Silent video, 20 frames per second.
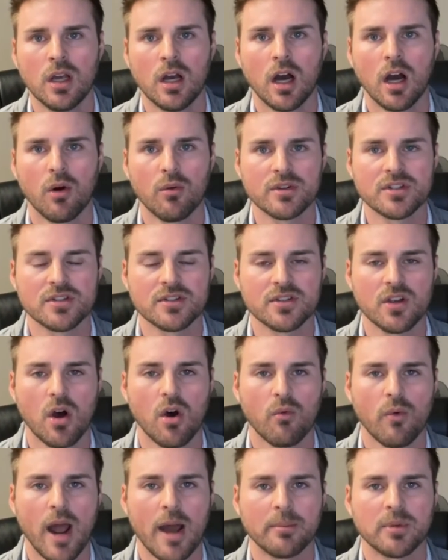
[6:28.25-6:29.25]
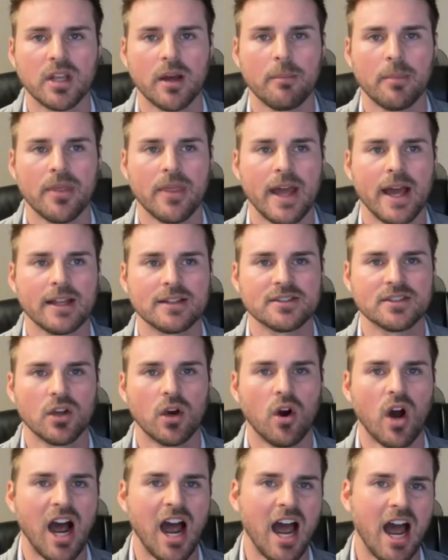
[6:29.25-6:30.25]
which is all wrapped up in that.
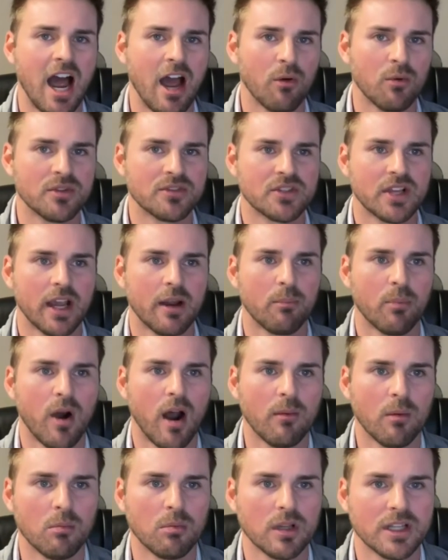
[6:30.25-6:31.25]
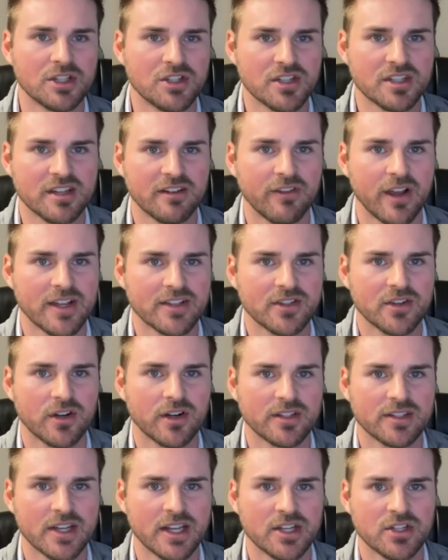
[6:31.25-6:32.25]
So I would say probably just investor
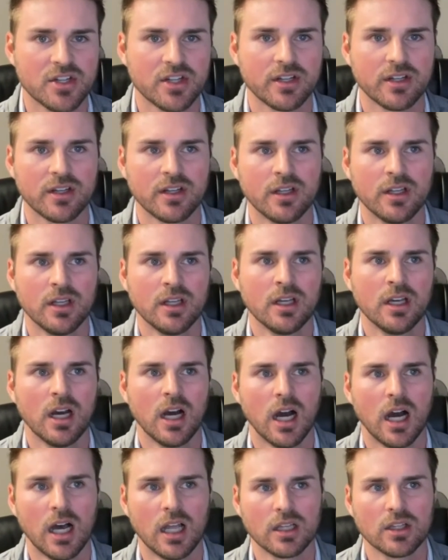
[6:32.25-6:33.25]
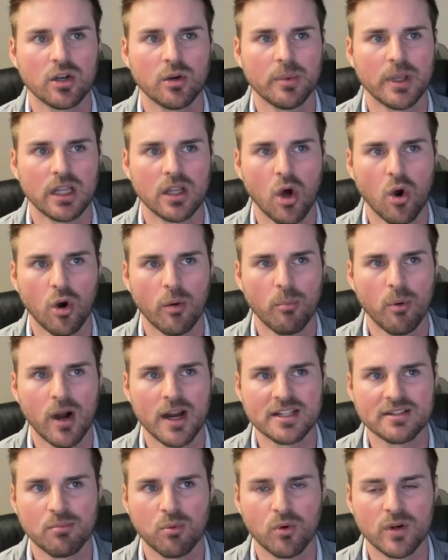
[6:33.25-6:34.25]
attention, a little bit lower
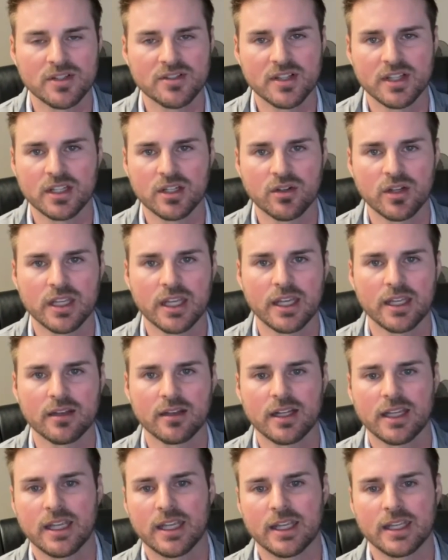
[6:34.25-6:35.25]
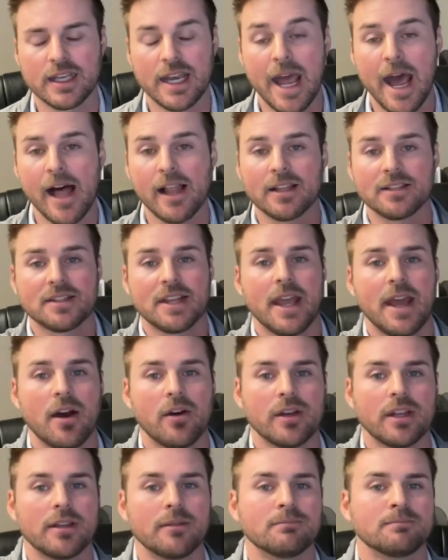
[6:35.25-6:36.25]
price points than you can get in Dallas
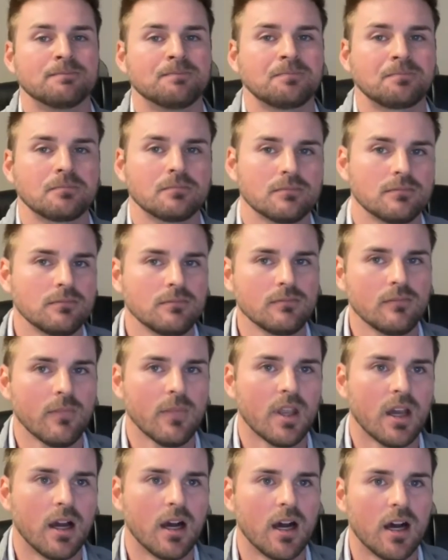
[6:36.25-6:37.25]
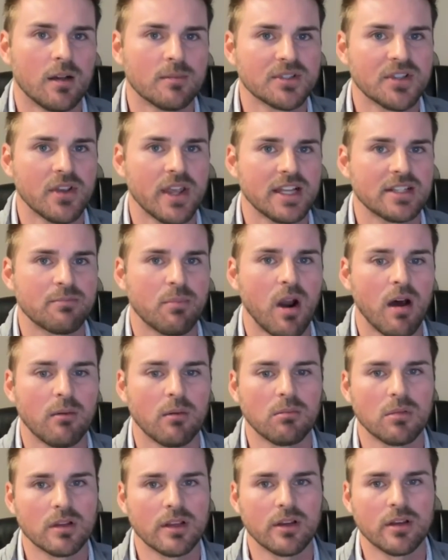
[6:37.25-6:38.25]
County. So that's
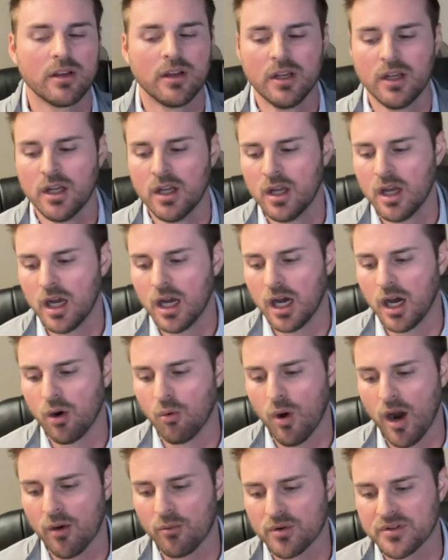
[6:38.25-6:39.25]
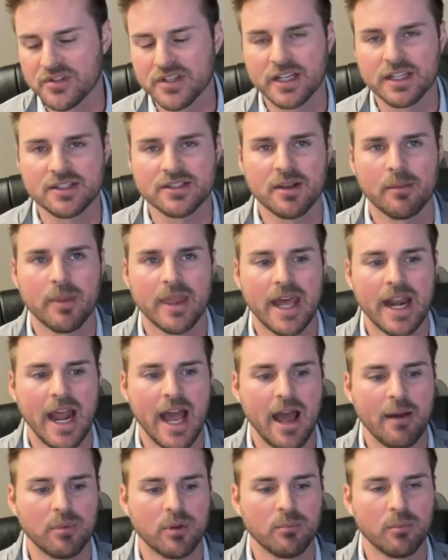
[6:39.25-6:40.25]
probably why we're seeing some of that
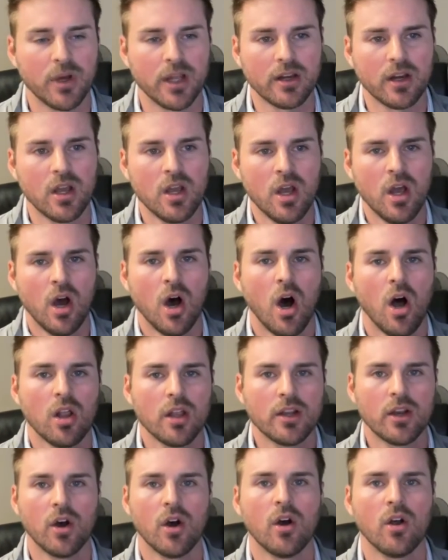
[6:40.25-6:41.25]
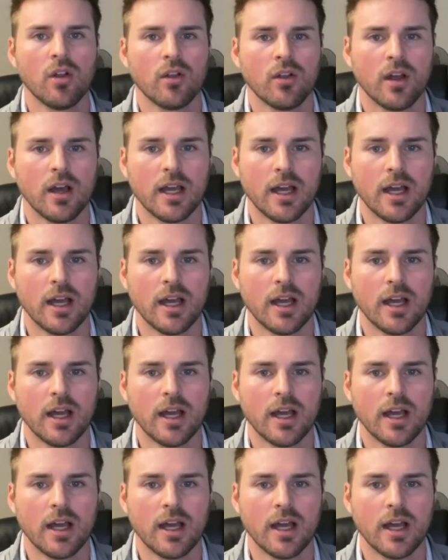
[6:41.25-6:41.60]
happen. But all in all,